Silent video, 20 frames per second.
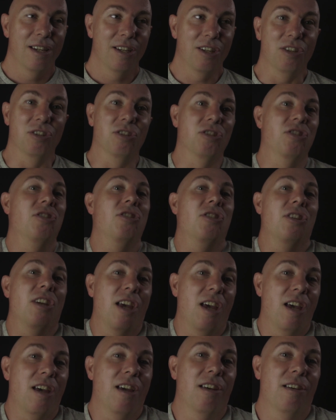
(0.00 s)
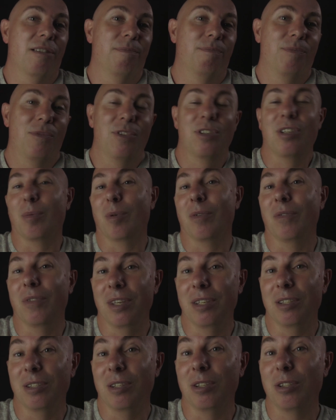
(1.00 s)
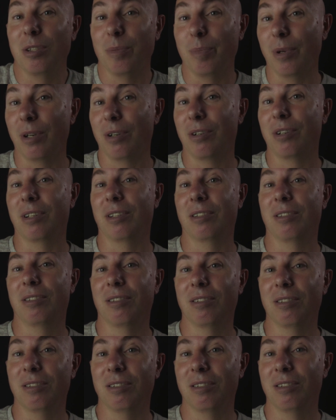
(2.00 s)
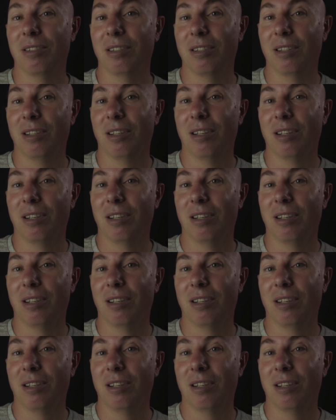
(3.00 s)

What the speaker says: can share some of these experiences